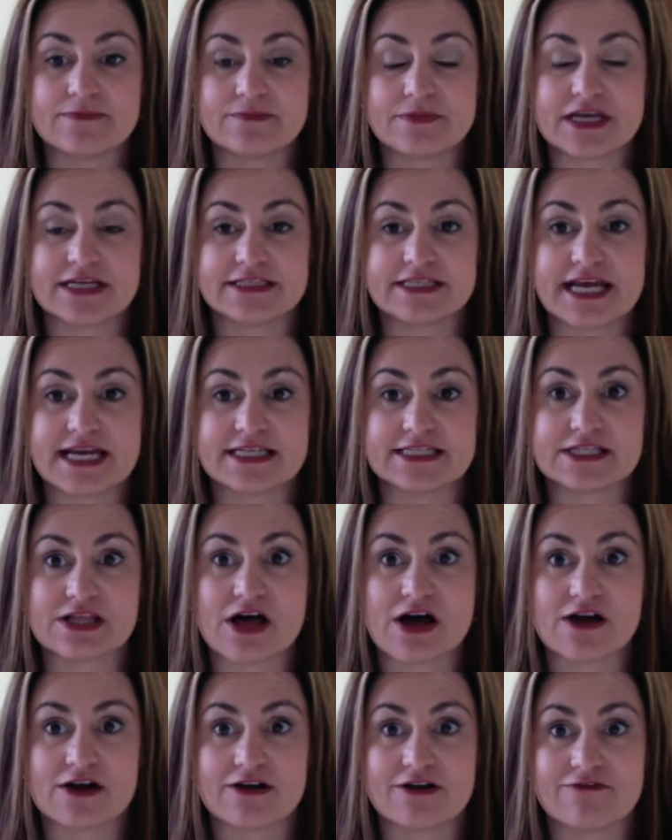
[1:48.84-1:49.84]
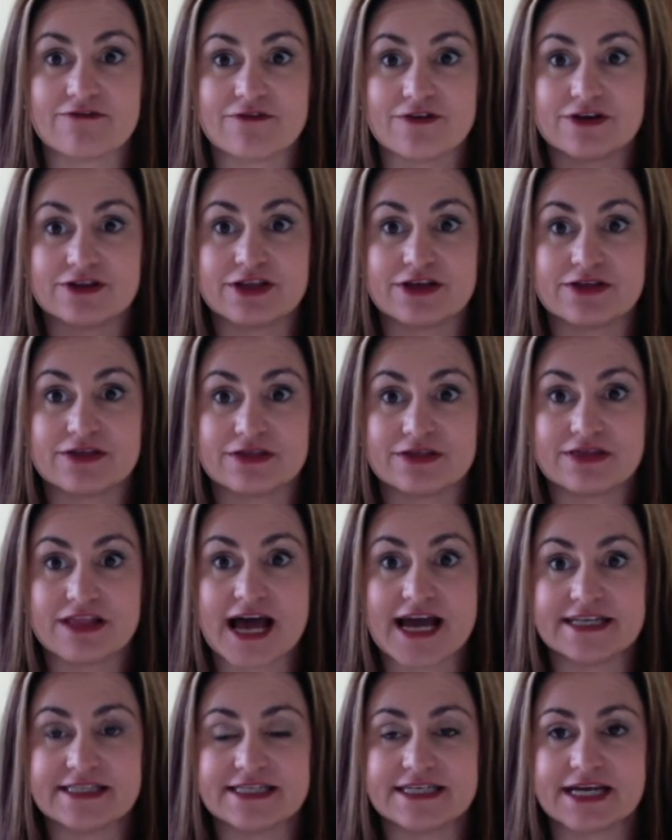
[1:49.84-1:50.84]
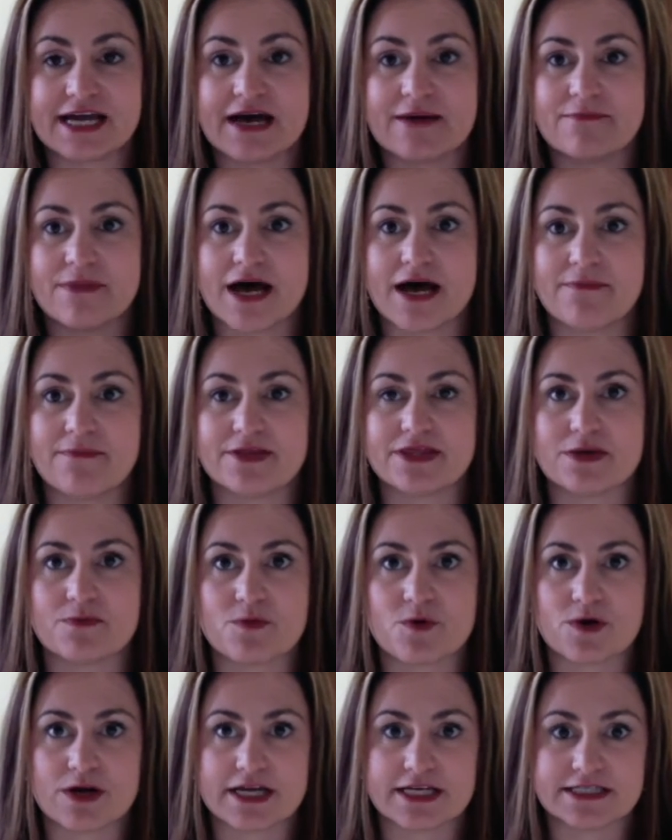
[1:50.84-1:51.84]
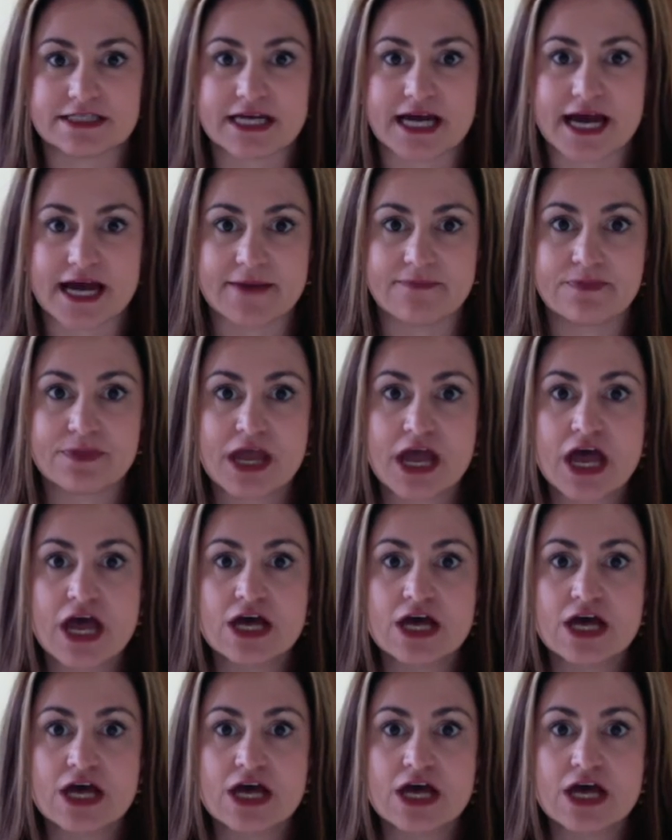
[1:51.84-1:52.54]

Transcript: It takes longer for the light to come up in the morning time.